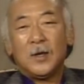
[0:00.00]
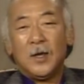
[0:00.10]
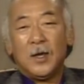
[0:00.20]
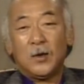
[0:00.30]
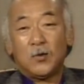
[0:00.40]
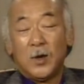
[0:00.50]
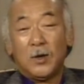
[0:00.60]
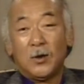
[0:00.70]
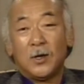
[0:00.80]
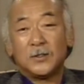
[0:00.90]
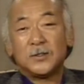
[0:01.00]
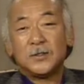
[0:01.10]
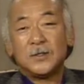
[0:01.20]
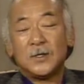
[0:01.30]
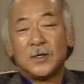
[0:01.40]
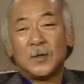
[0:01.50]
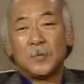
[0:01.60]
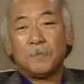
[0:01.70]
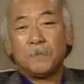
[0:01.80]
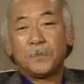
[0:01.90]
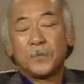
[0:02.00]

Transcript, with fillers: and quite lost. Um,